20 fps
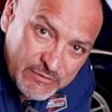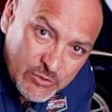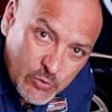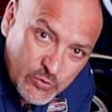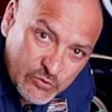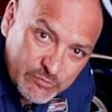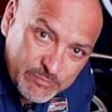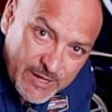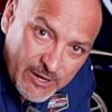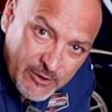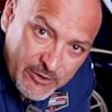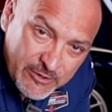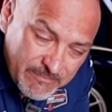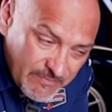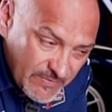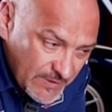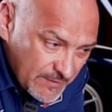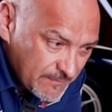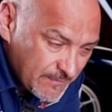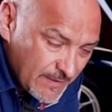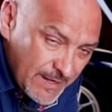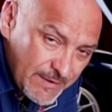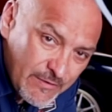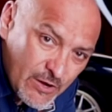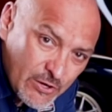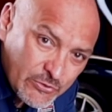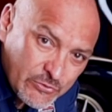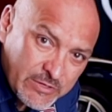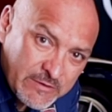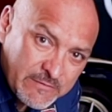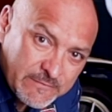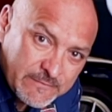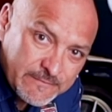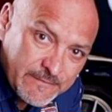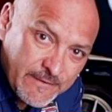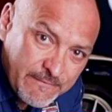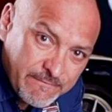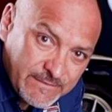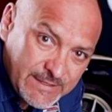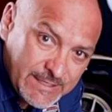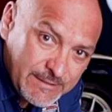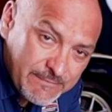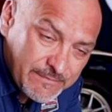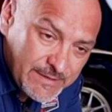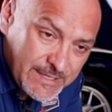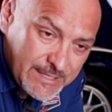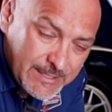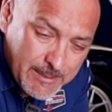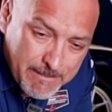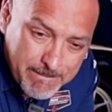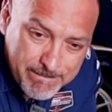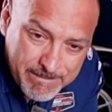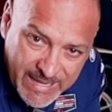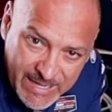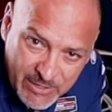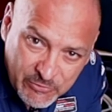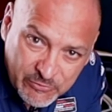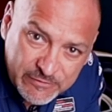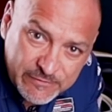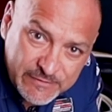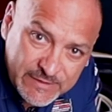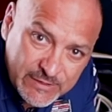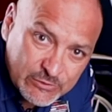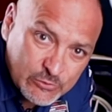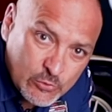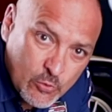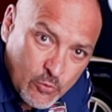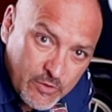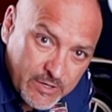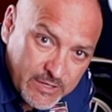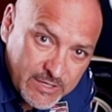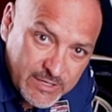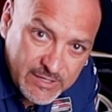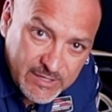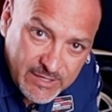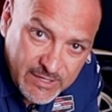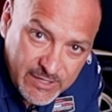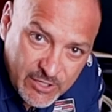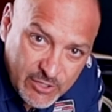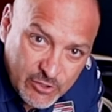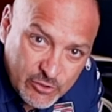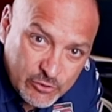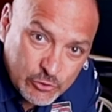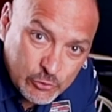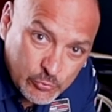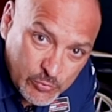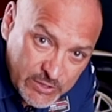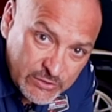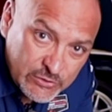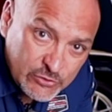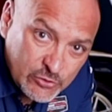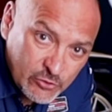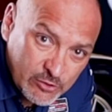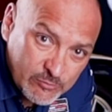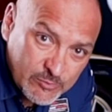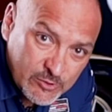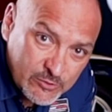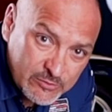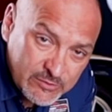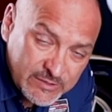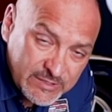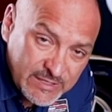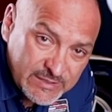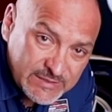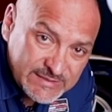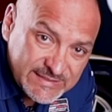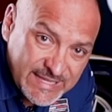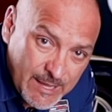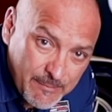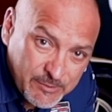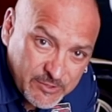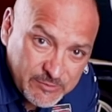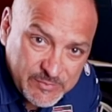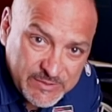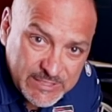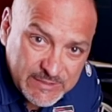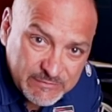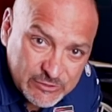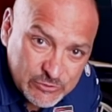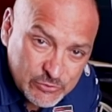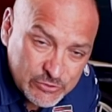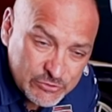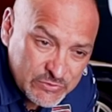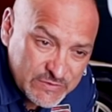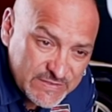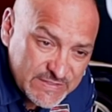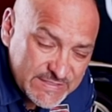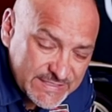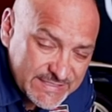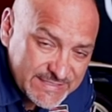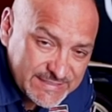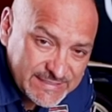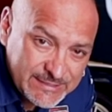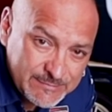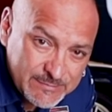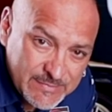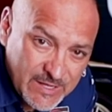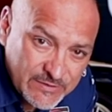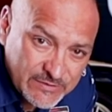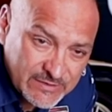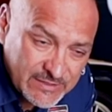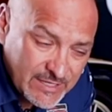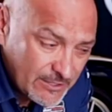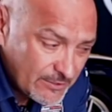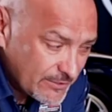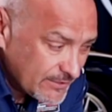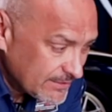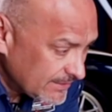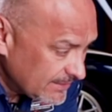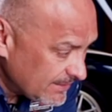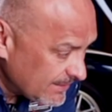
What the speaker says: horsepower, 550 pounds-feet of torque, twin turbo, top speed of 216 miles an hour,